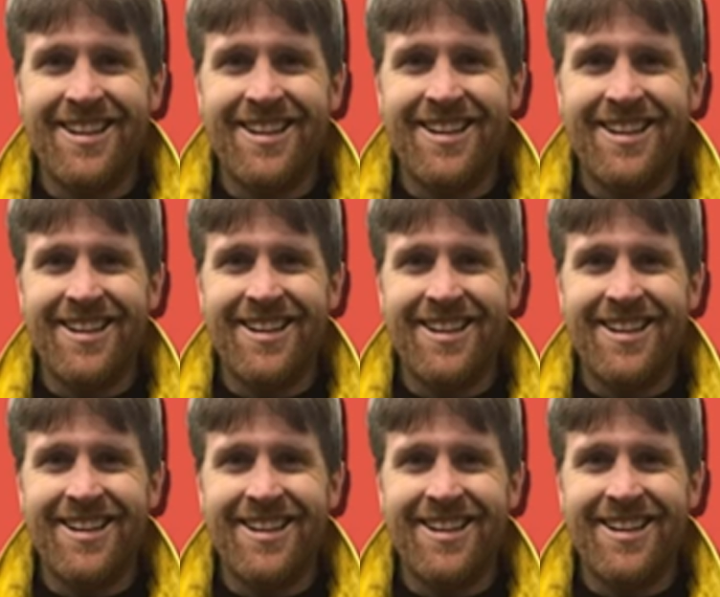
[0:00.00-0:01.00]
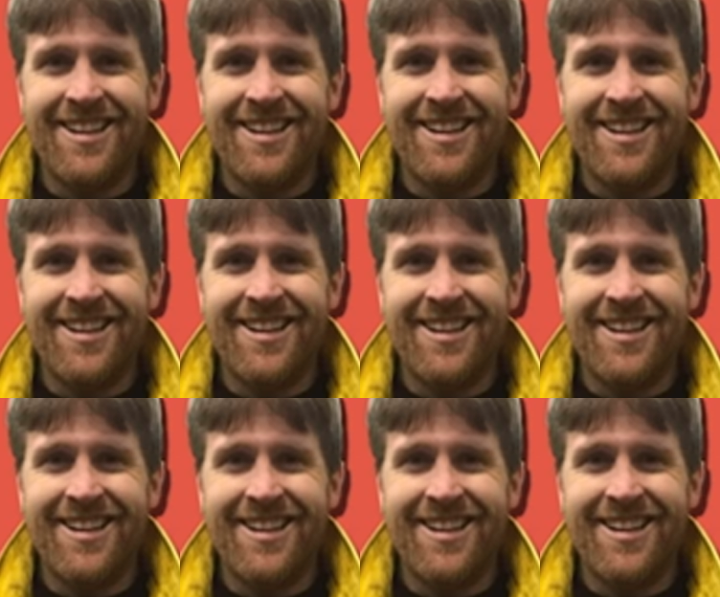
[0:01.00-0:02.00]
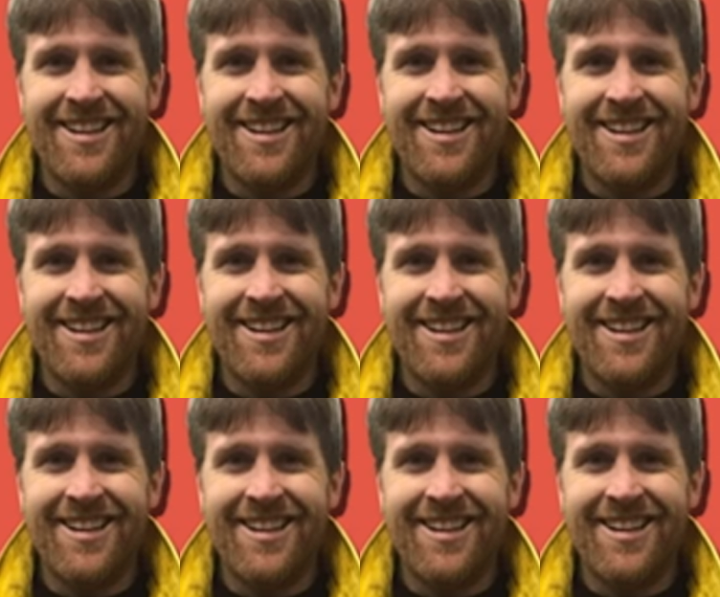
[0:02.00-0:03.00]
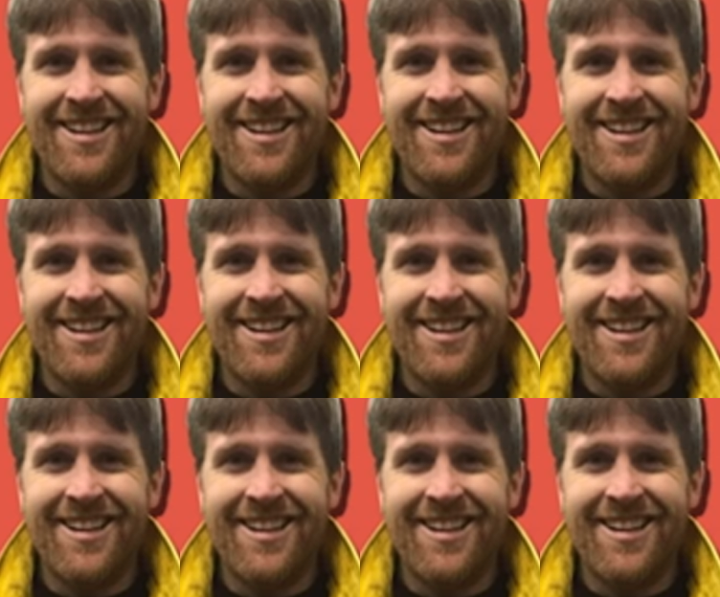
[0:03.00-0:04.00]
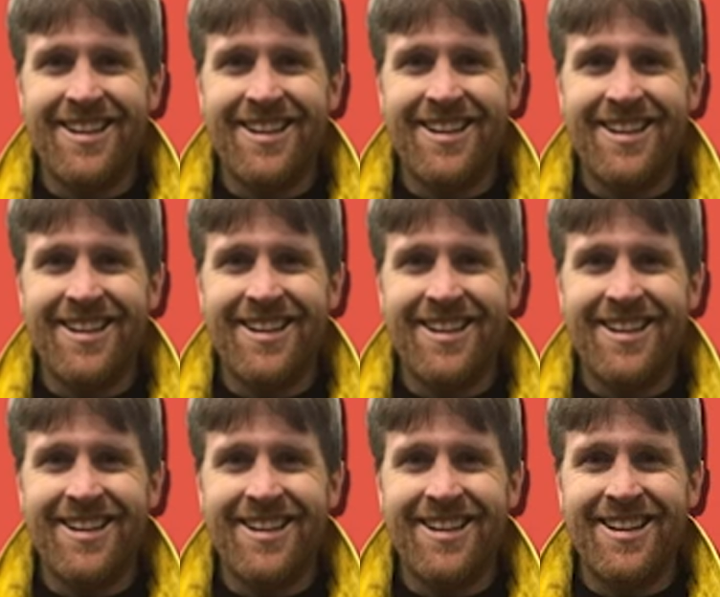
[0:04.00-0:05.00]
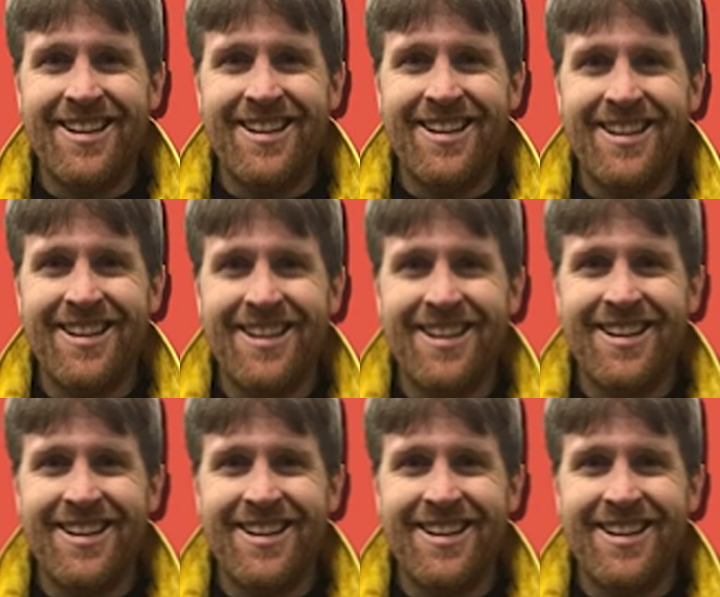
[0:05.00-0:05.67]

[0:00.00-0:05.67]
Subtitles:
(silent)